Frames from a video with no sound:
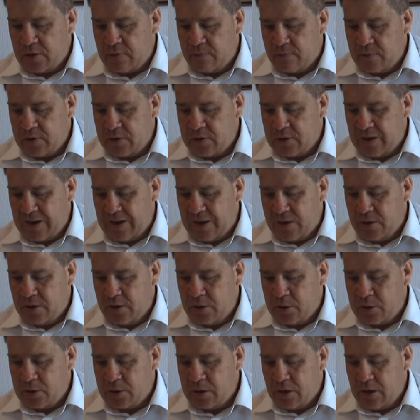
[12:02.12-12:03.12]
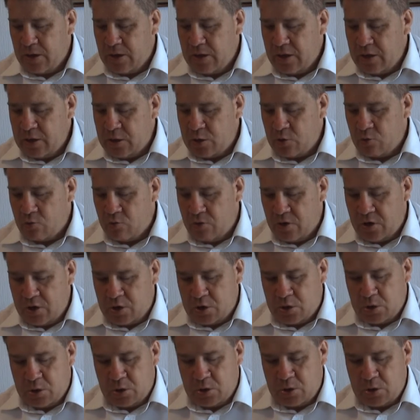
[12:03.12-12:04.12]
of its endless
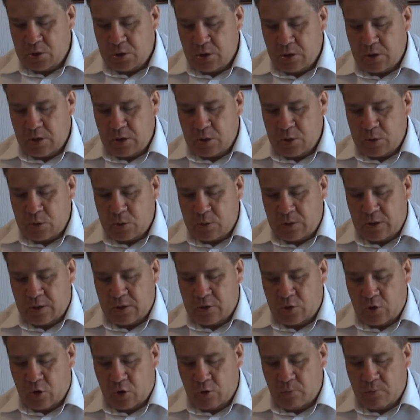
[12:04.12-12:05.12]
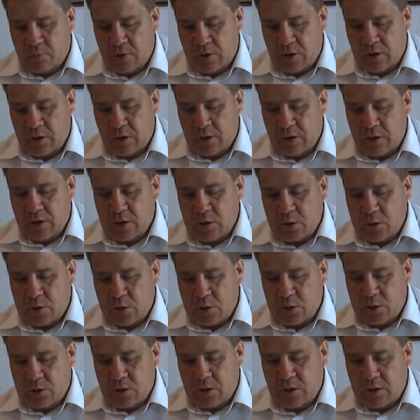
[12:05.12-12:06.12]
iterations, so that dogma
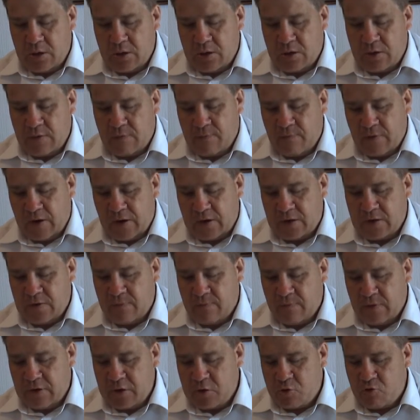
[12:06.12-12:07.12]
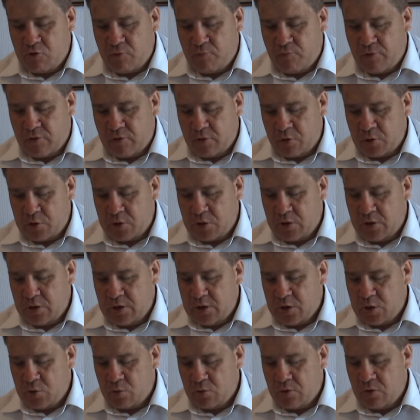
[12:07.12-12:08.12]
turns a defective literary production
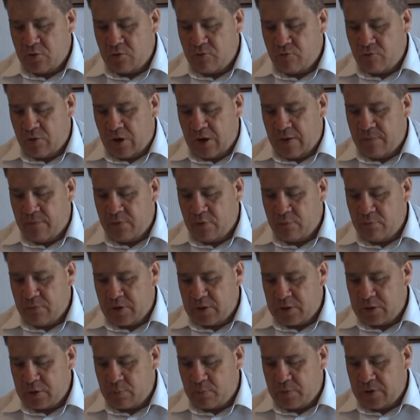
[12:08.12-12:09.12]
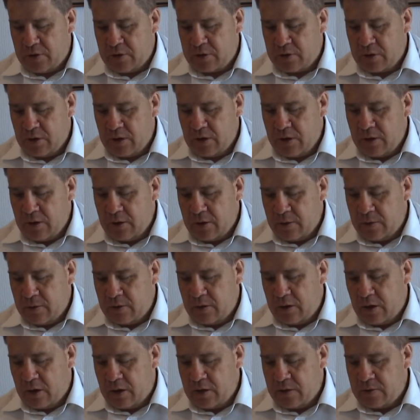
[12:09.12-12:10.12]
into an unrivaled masterpiece in
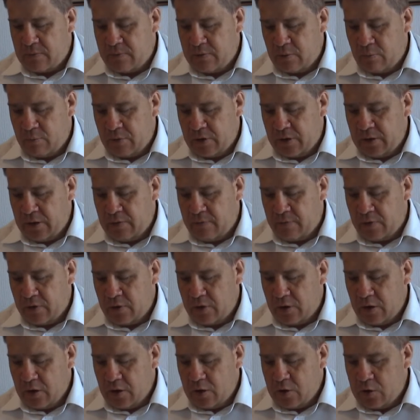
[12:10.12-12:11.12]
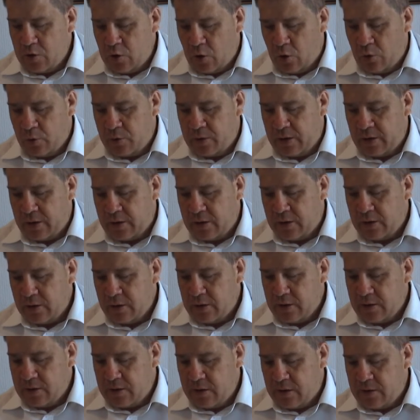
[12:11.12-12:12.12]
the eyes of the believer, Noldek,
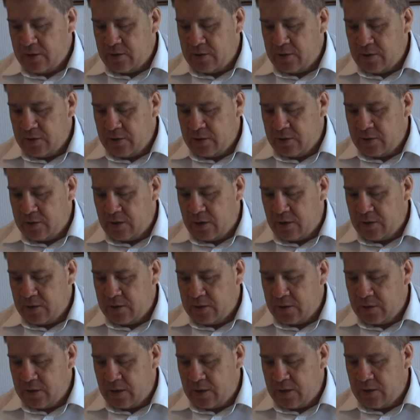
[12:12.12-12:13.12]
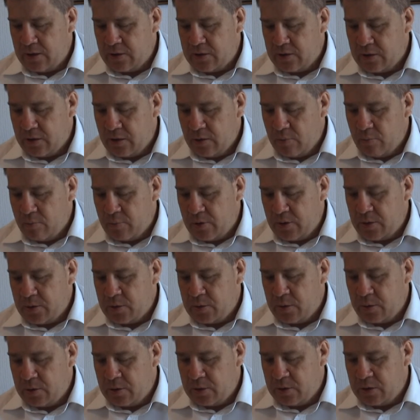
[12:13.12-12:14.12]
1998,
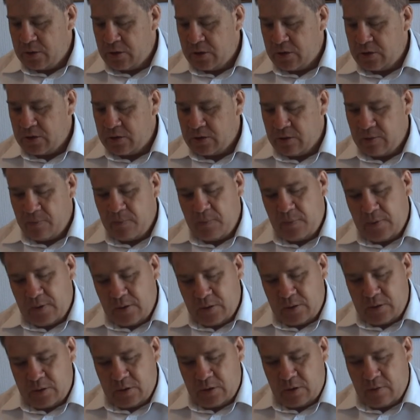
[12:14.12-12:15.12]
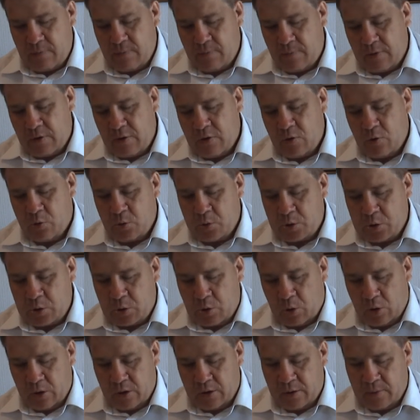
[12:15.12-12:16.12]
page 36. a very old
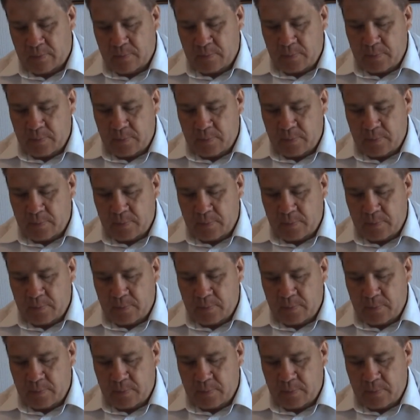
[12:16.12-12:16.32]
scholar.